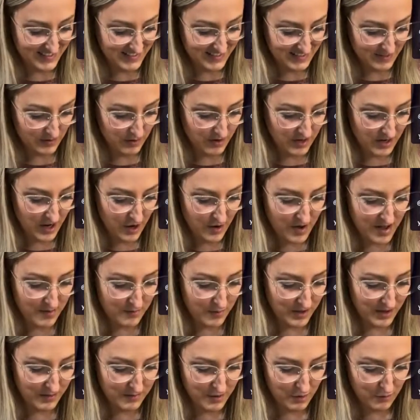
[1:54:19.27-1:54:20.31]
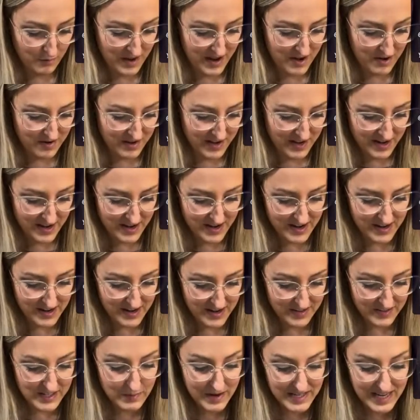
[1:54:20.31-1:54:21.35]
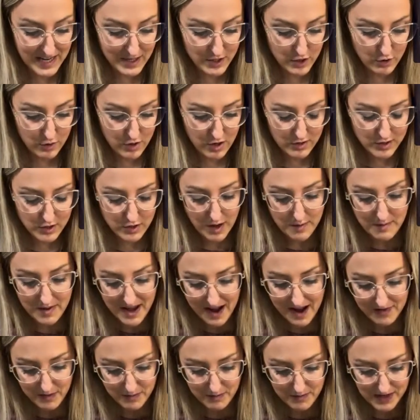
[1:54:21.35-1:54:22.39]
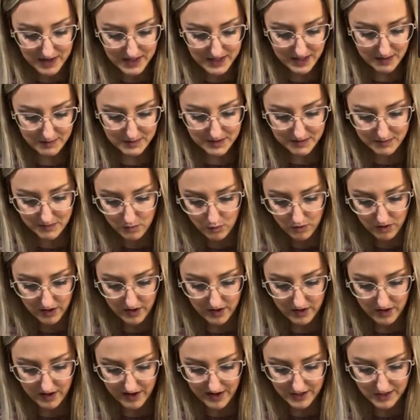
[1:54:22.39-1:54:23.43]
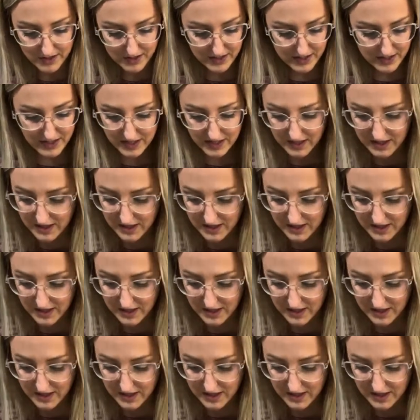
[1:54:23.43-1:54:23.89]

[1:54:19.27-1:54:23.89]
we're going to go ahead and put the milk paint on here. This might take 2 coats, so I might have to mix up some more, actually.